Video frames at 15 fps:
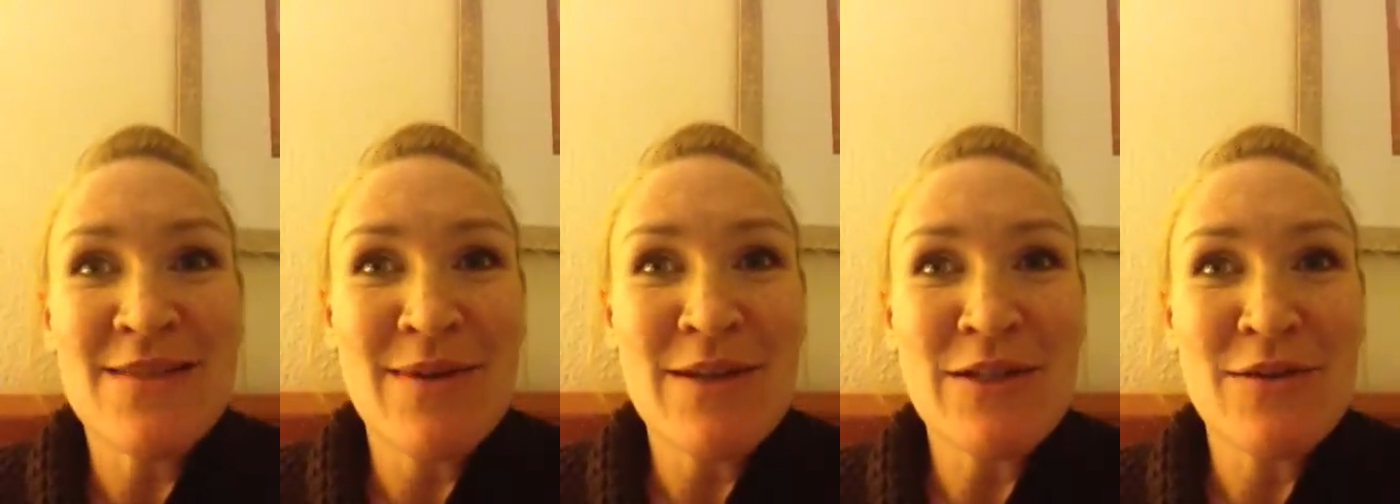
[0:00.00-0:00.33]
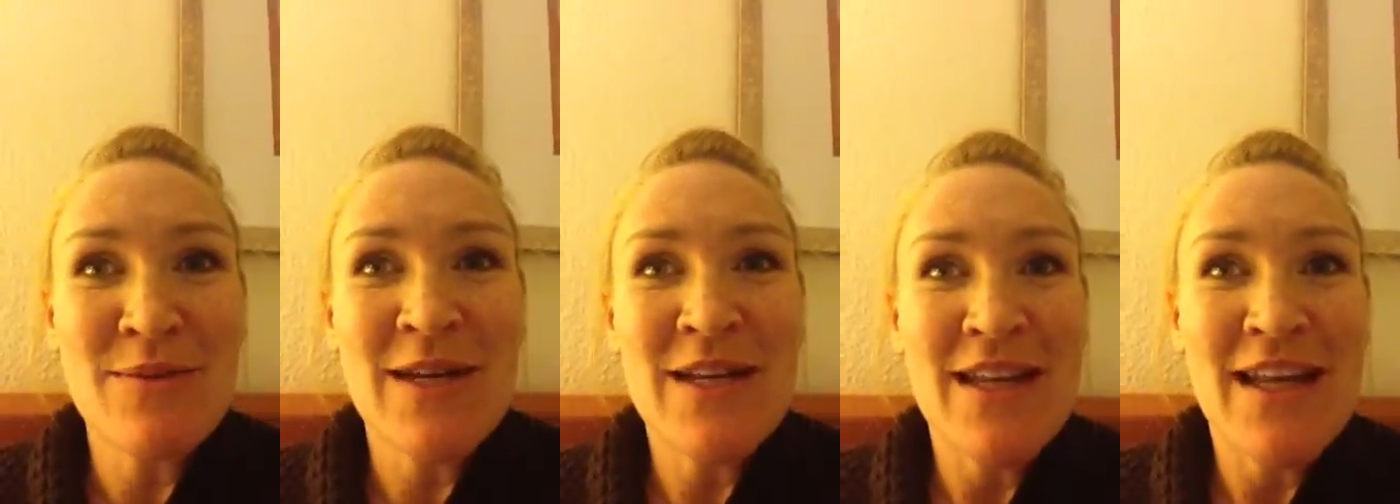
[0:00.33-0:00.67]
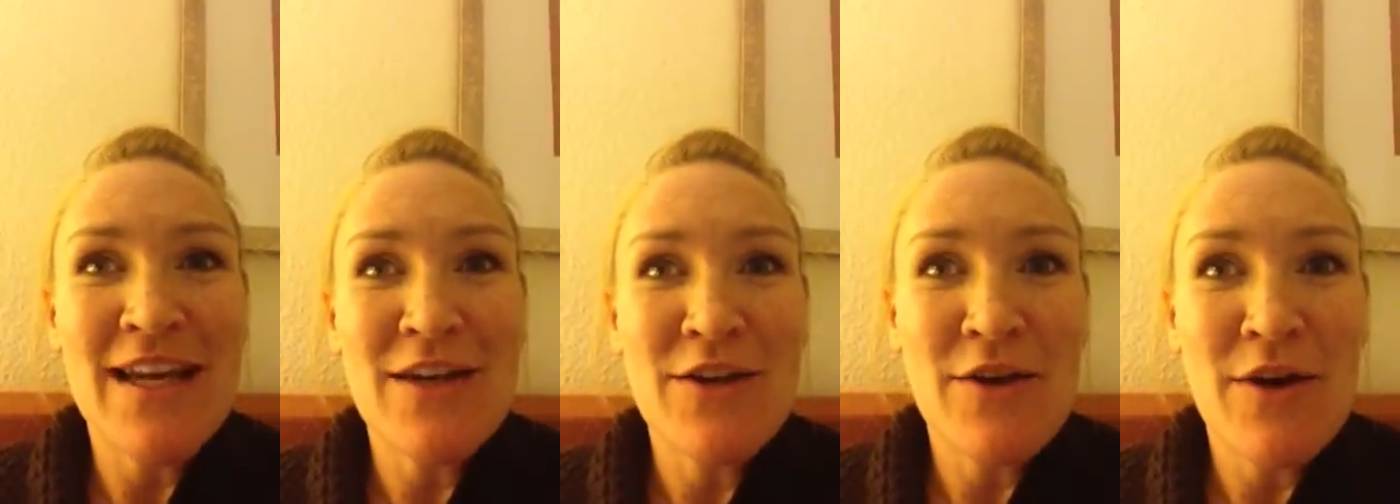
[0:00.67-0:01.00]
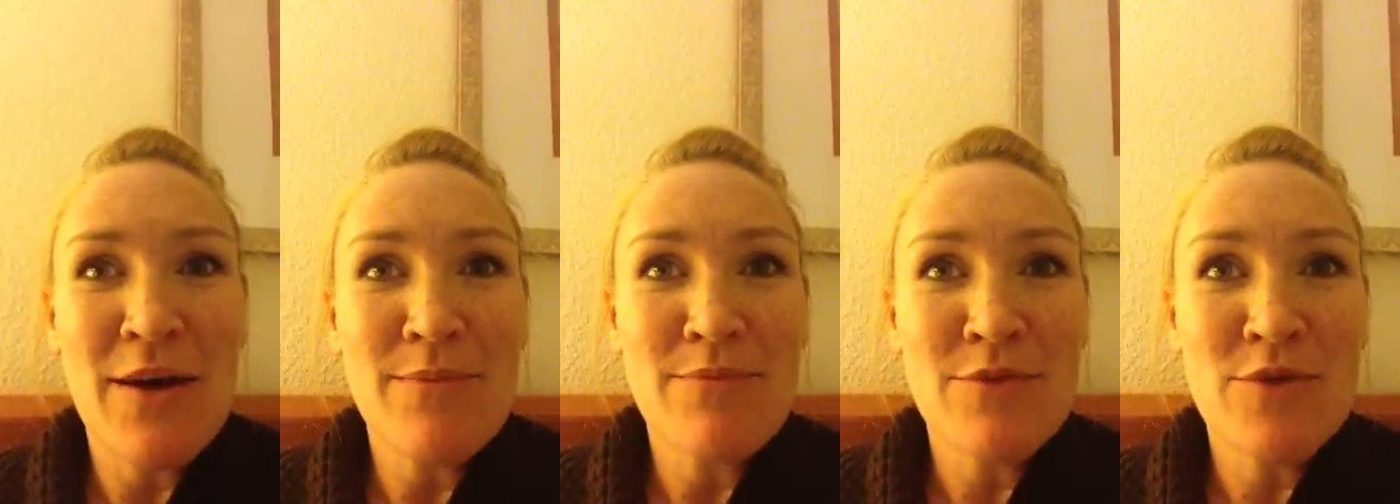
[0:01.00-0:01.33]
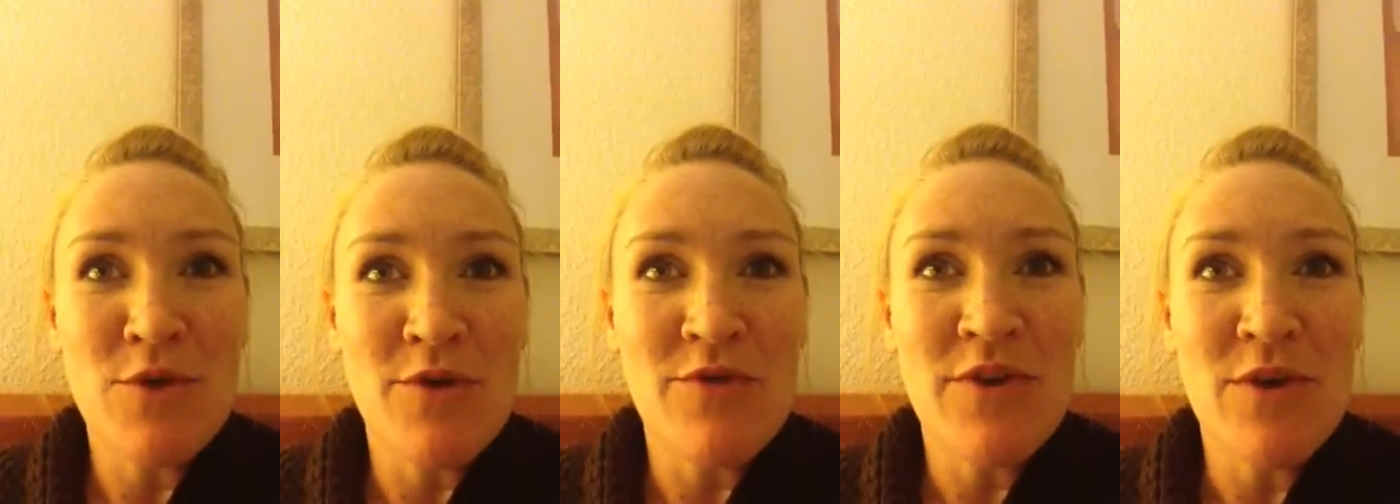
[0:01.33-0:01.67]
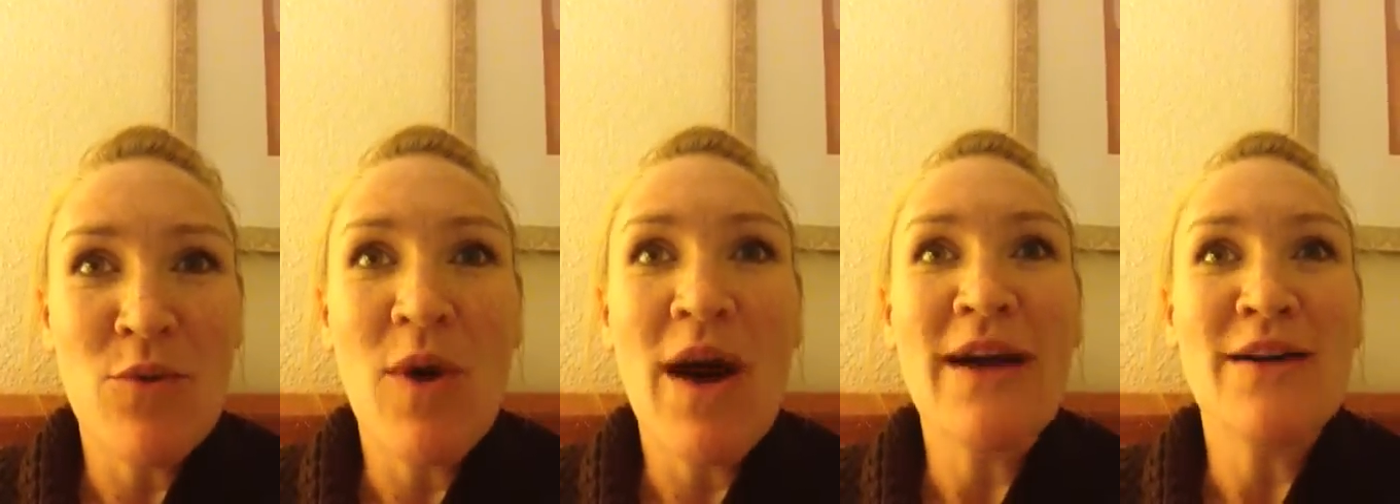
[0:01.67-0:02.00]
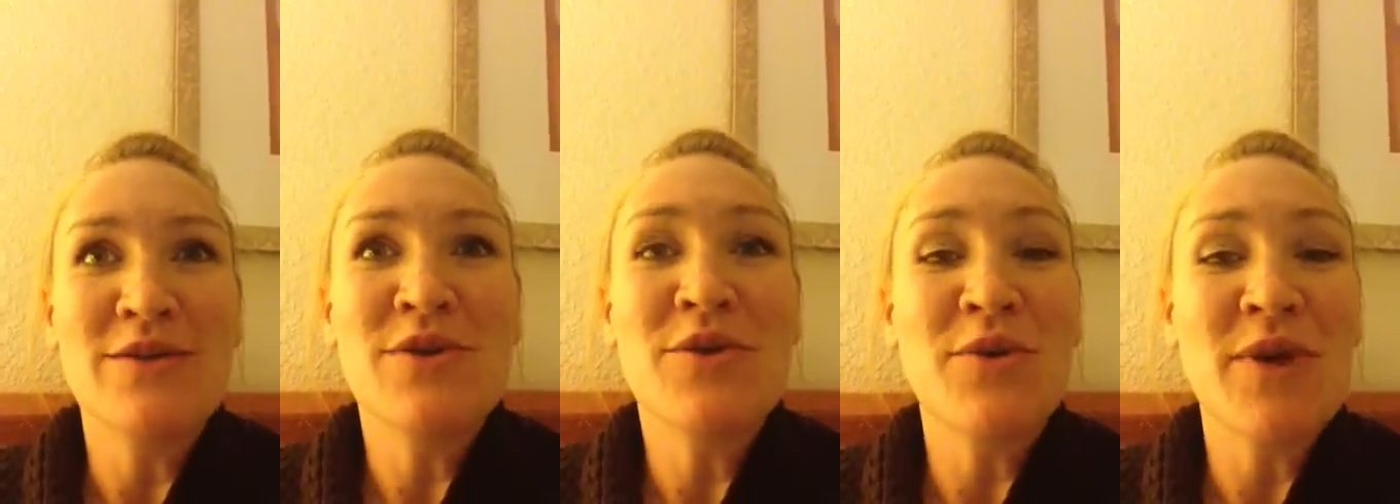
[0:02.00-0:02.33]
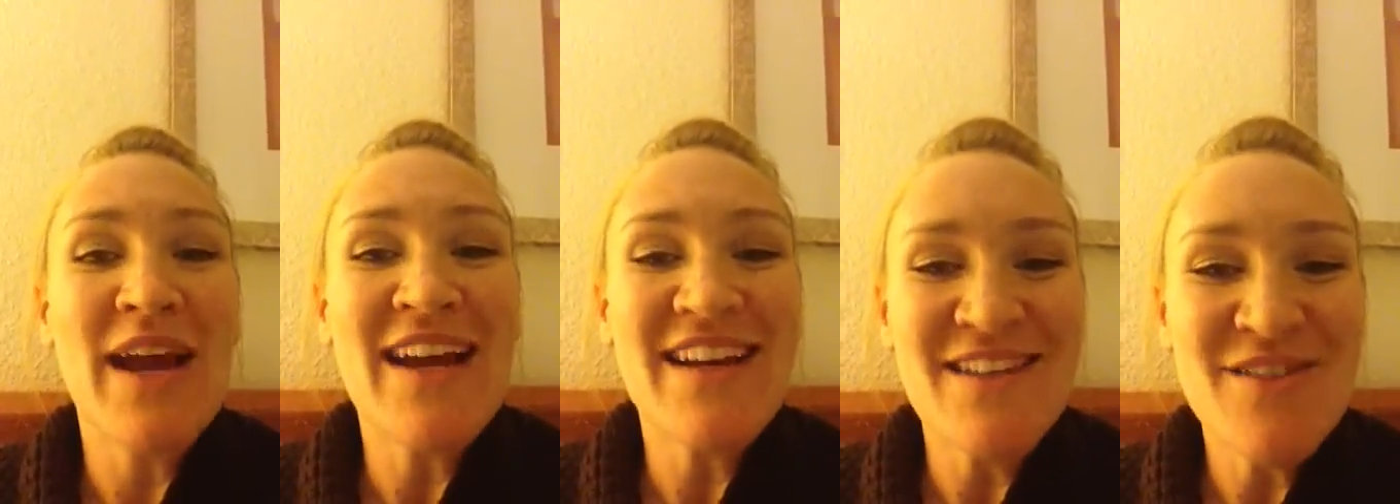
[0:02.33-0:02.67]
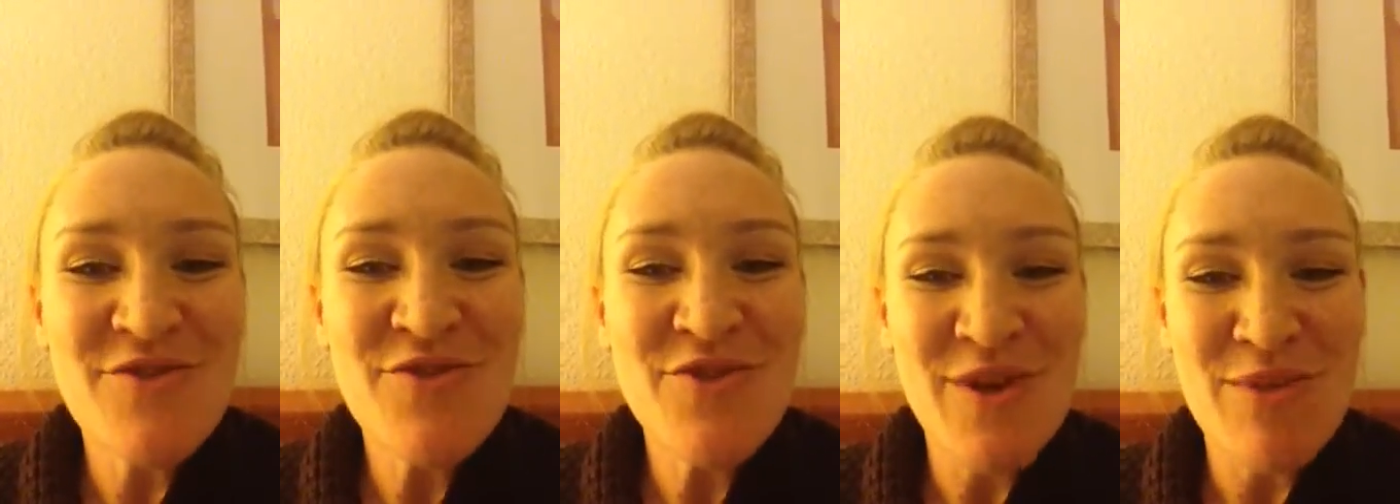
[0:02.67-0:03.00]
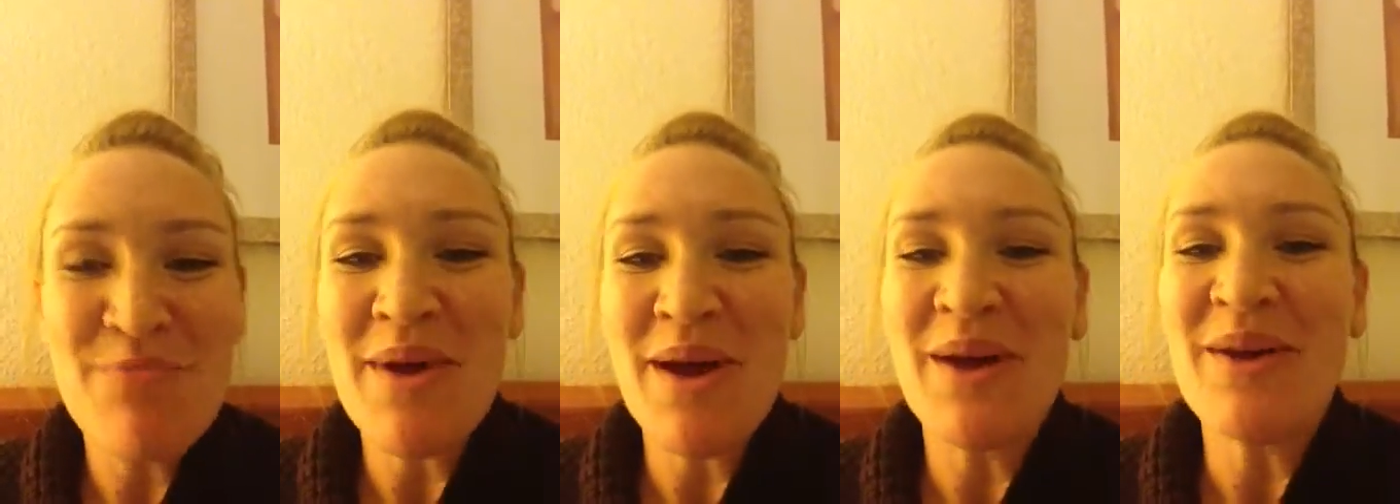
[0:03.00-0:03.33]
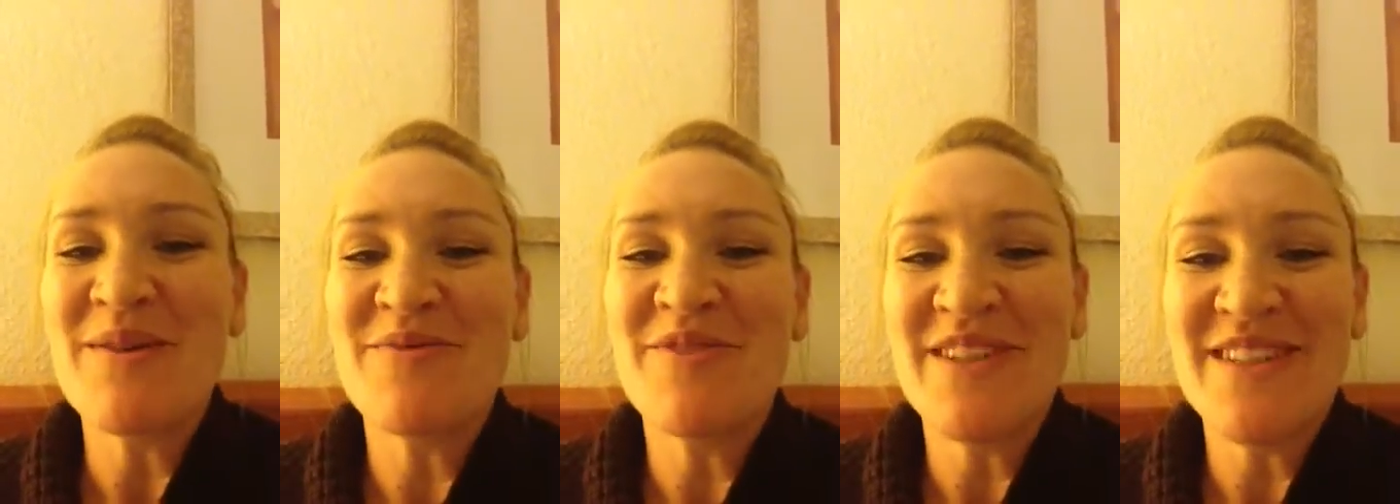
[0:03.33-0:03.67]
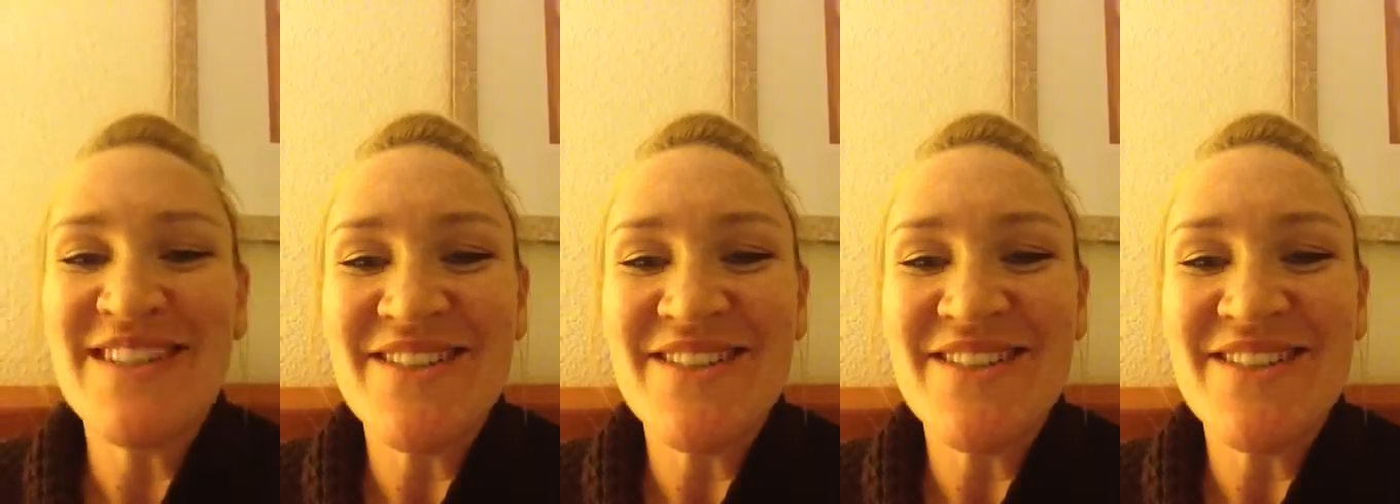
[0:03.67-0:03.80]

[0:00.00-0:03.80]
especially being that you know I'm sort of a wild creative comparatively